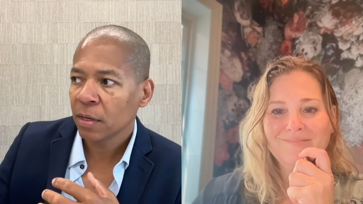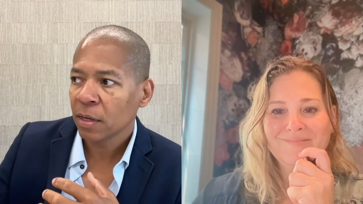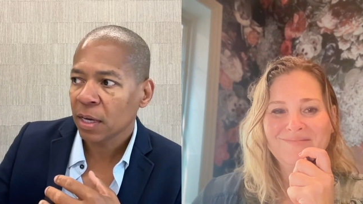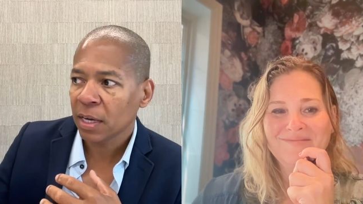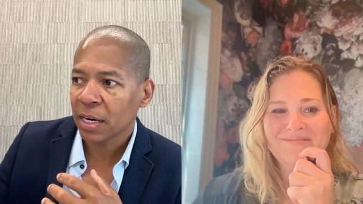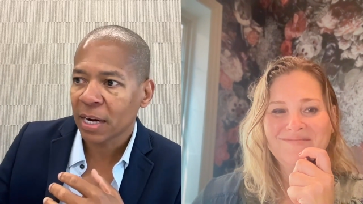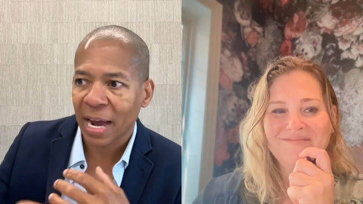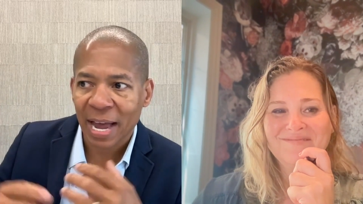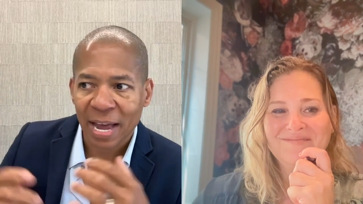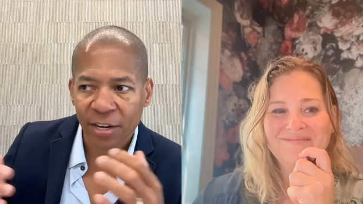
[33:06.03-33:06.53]

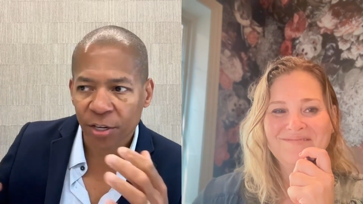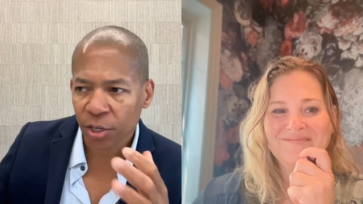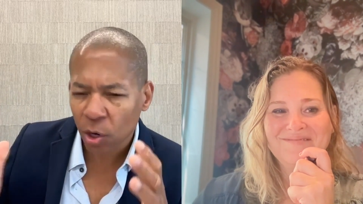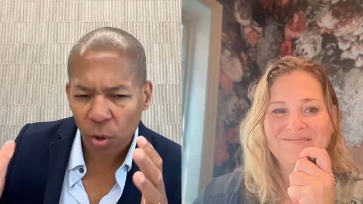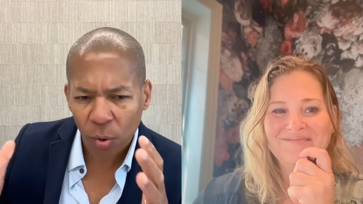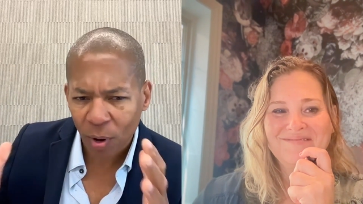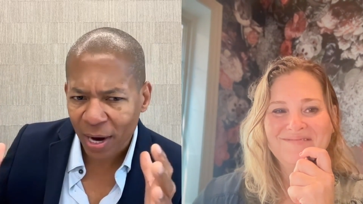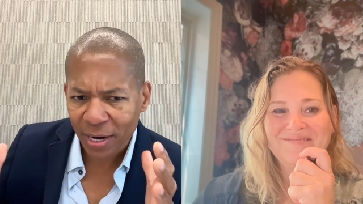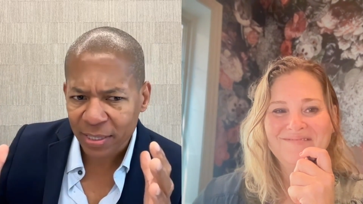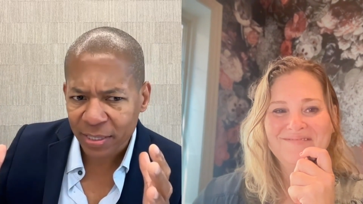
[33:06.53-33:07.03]
Speaker 1: And I had
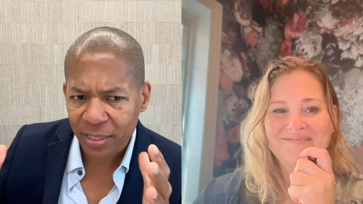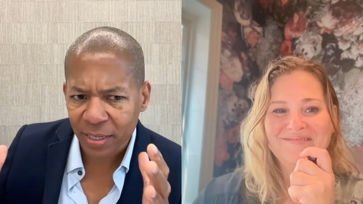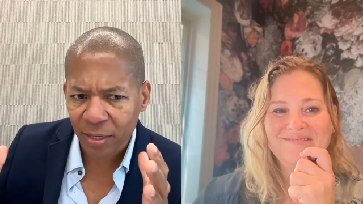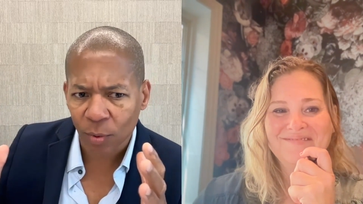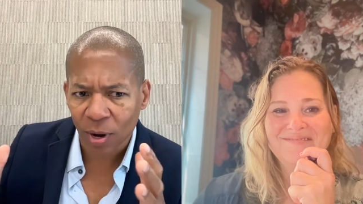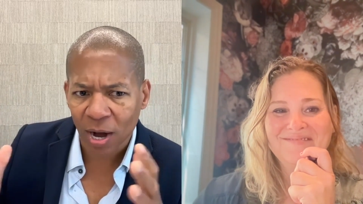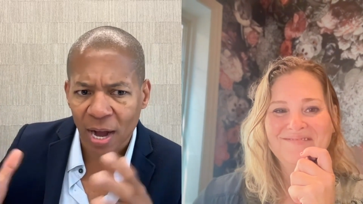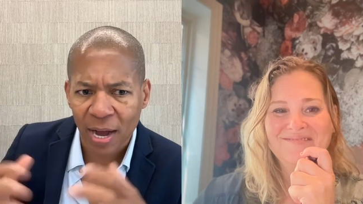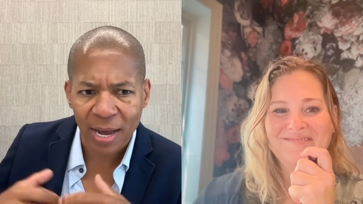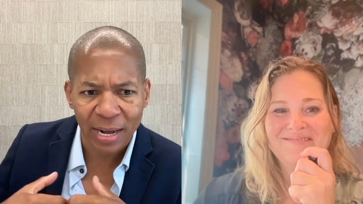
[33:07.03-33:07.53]
no idea
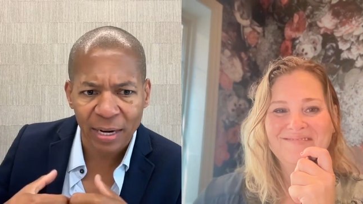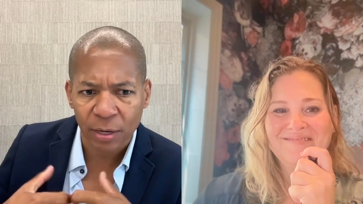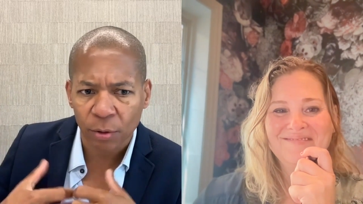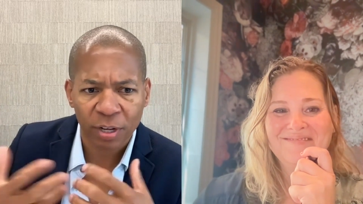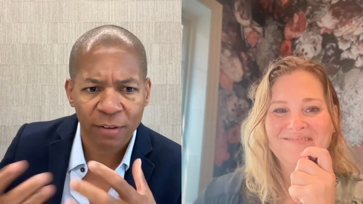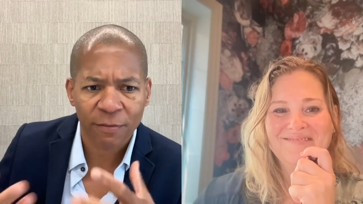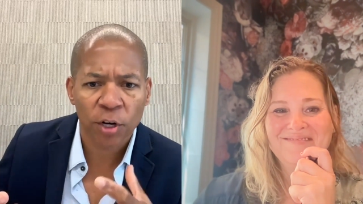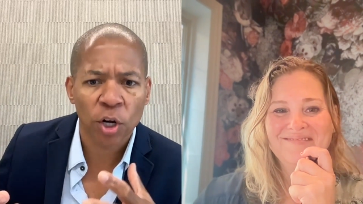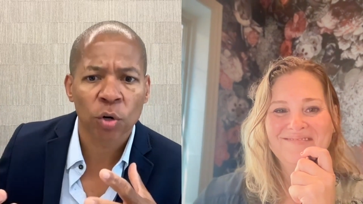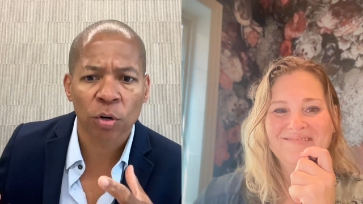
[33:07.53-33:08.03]
why. I don't
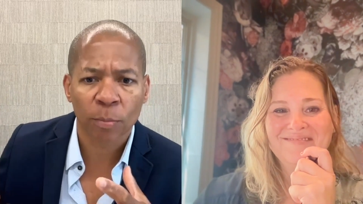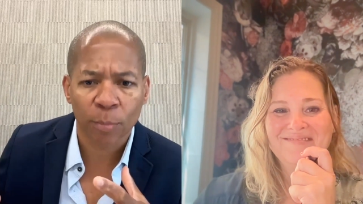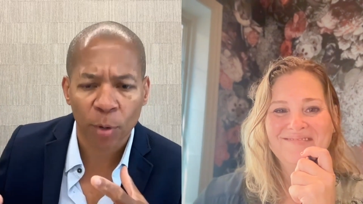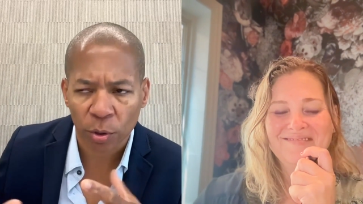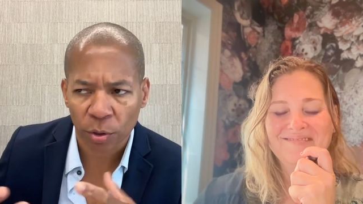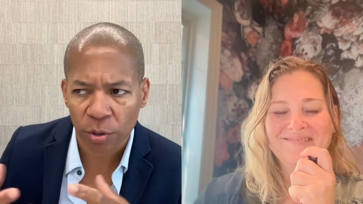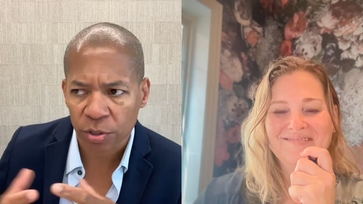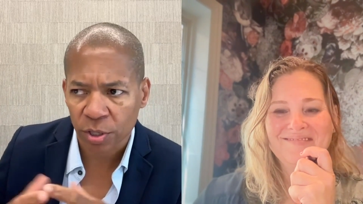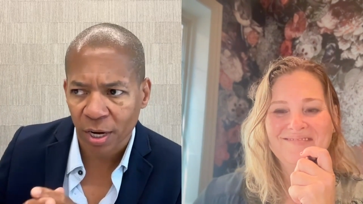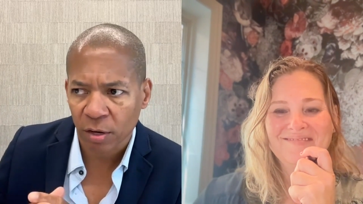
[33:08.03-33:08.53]
even own a
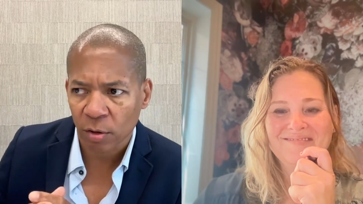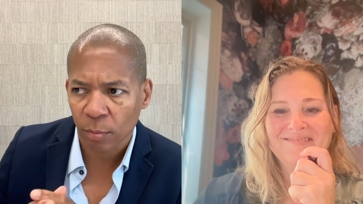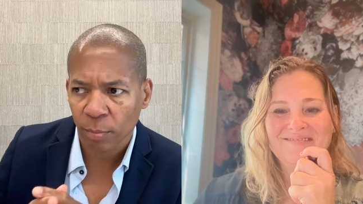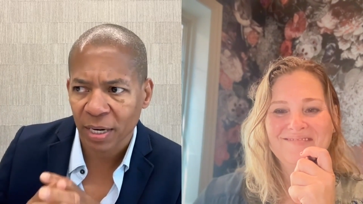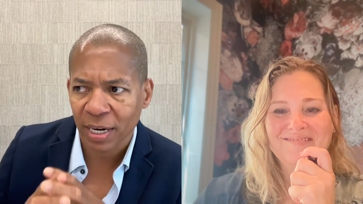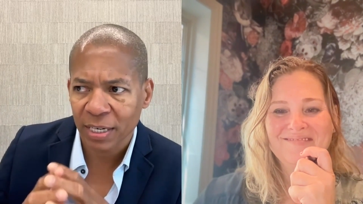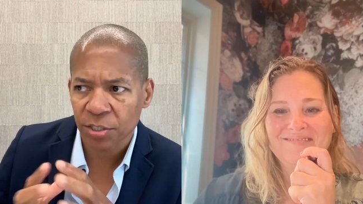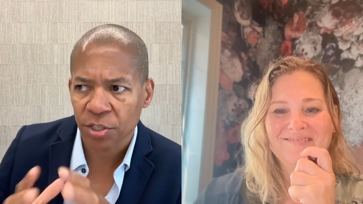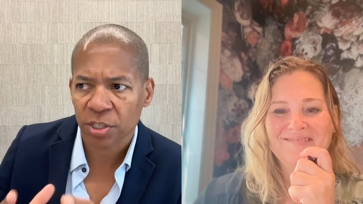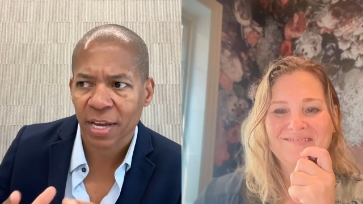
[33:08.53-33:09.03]
motorcycle, but
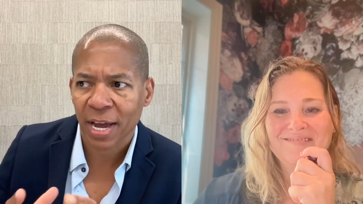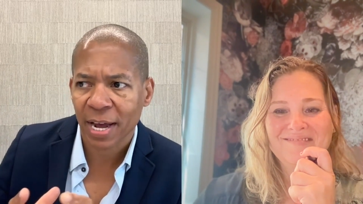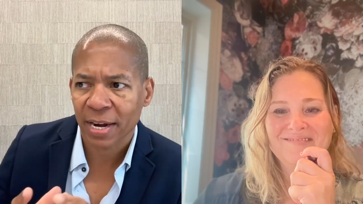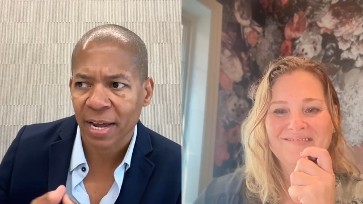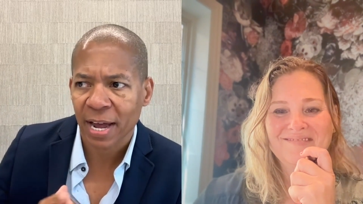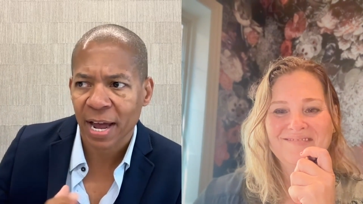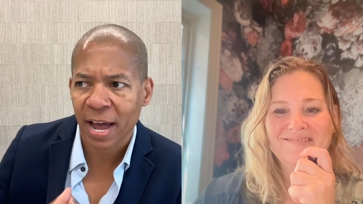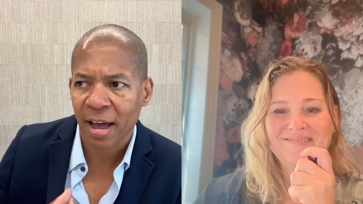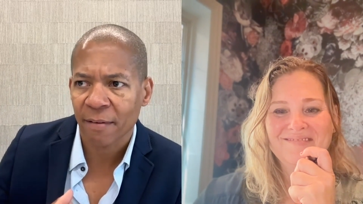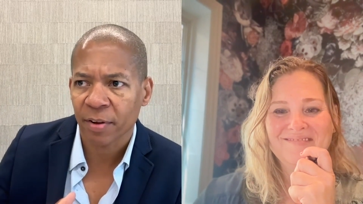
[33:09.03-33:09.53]
I just had to
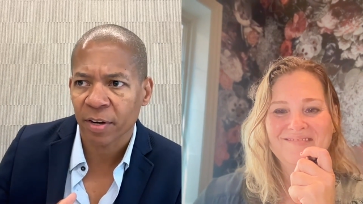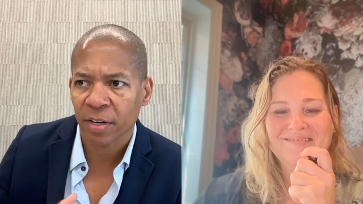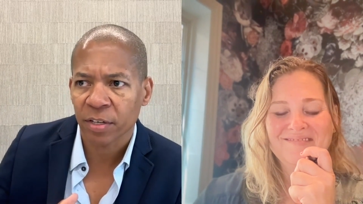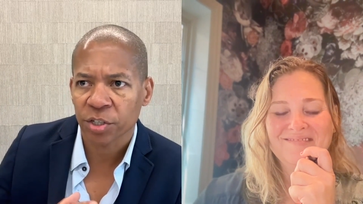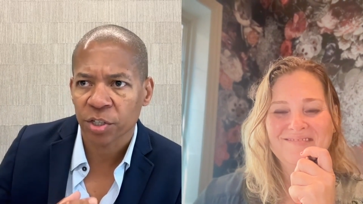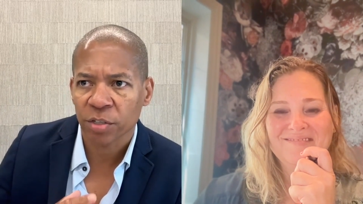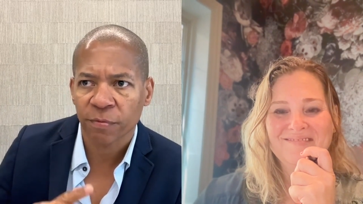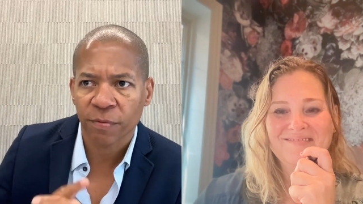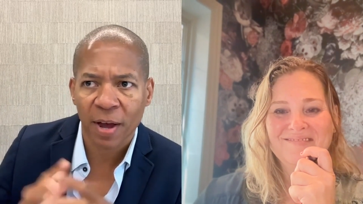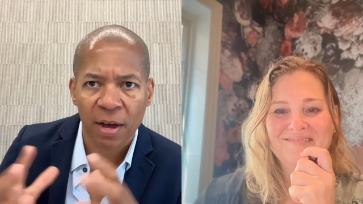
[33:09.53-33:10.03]
have it. And
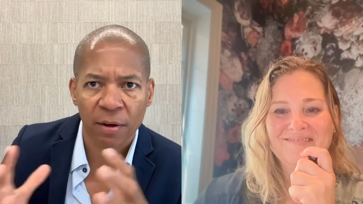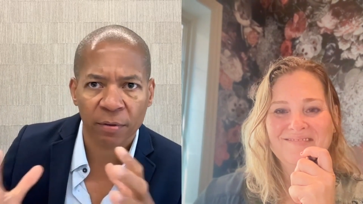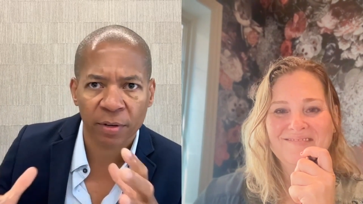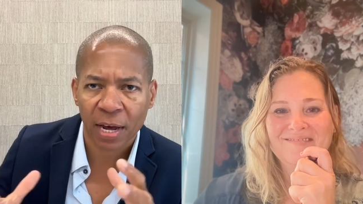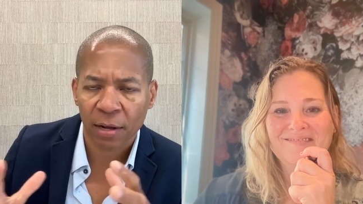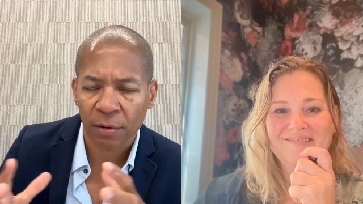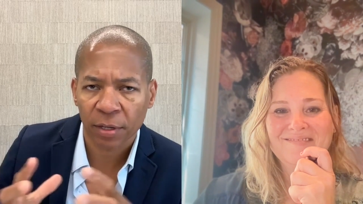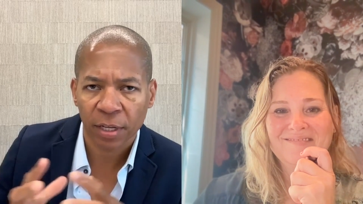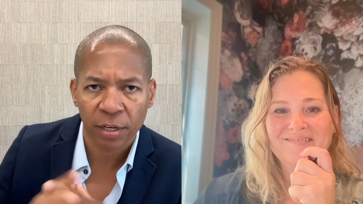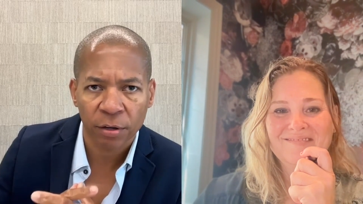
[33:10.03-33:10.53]
she found
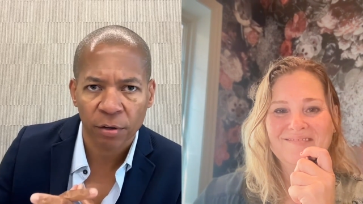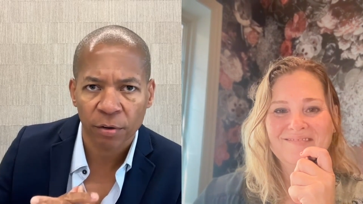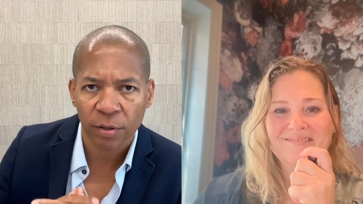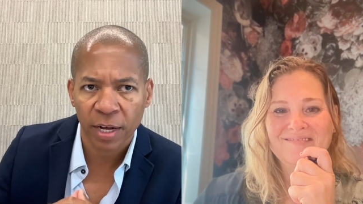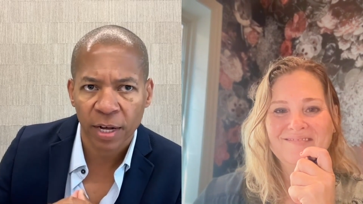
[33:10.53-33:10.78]
out later